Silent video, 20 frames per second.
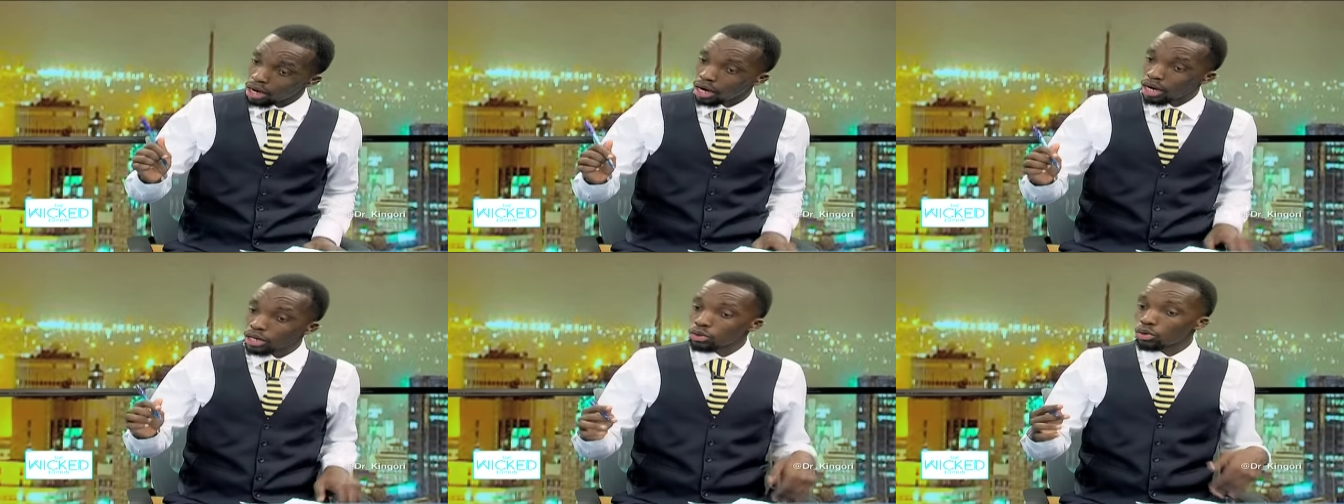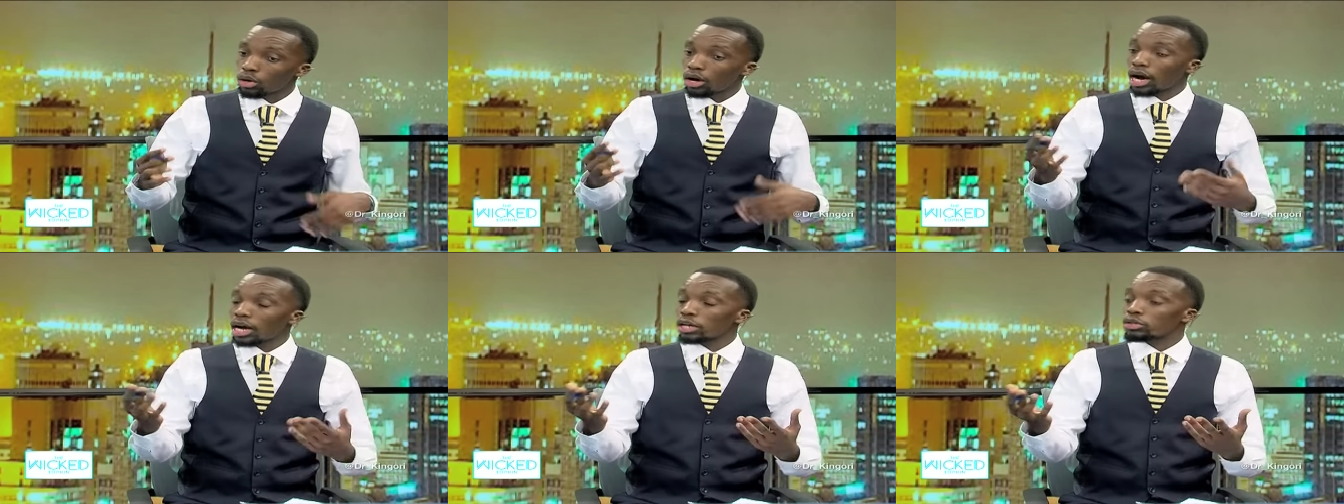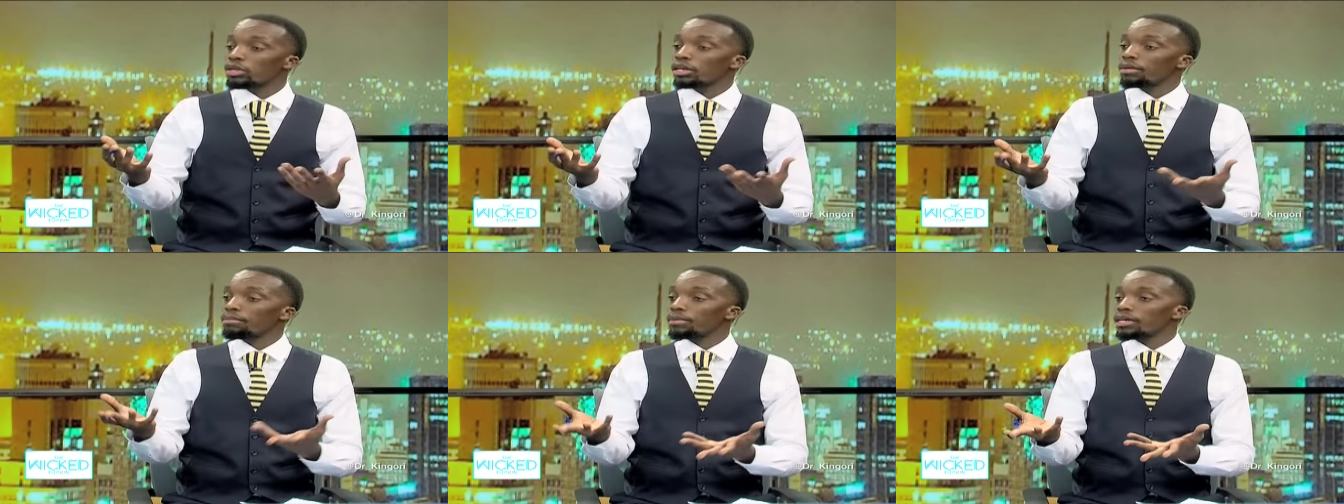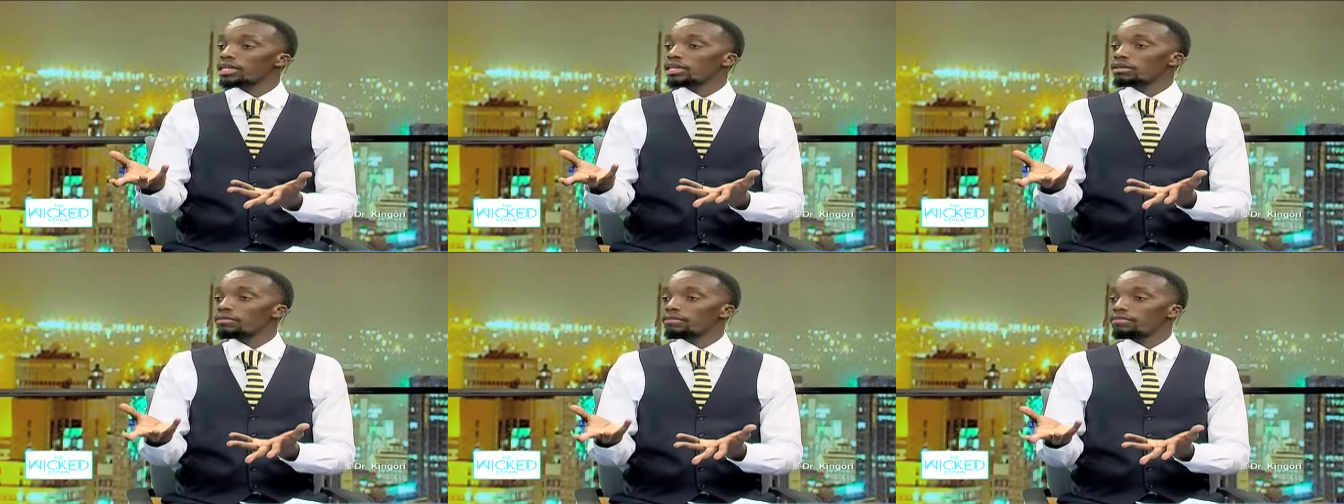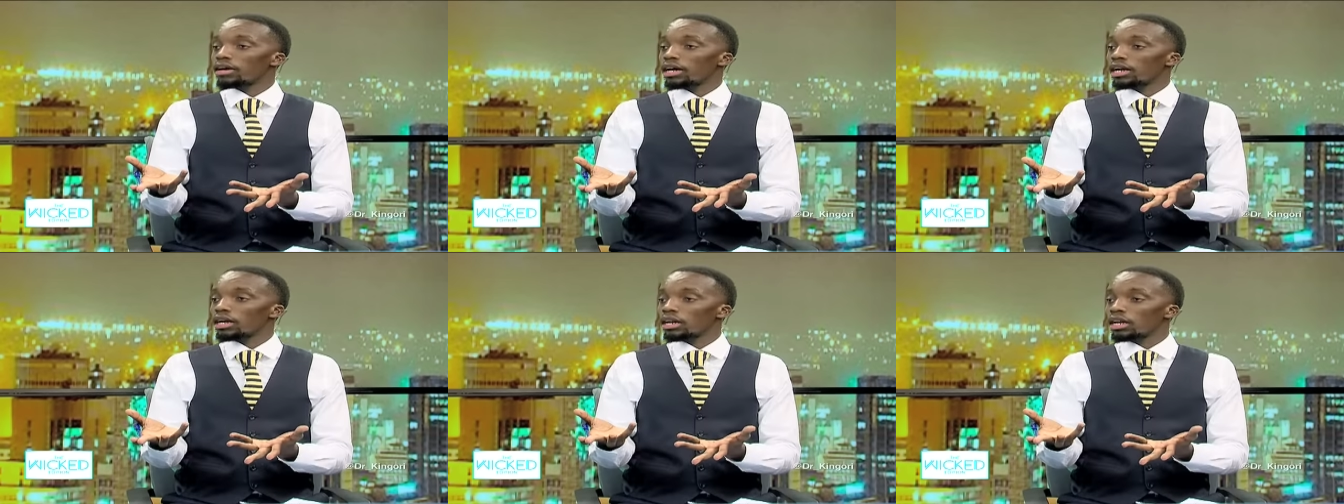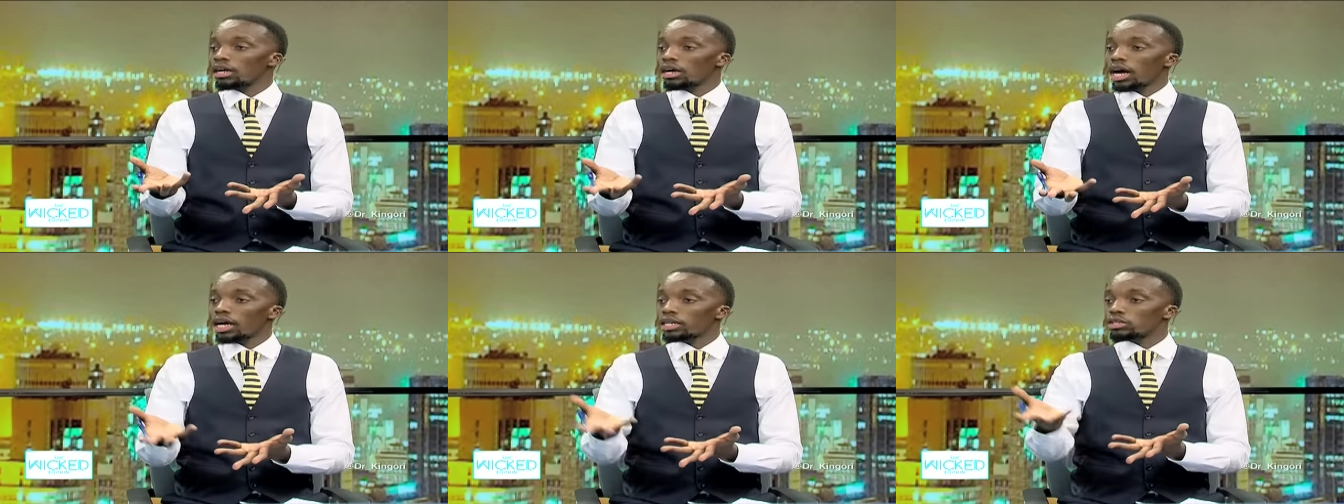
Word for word: You are actually making fun at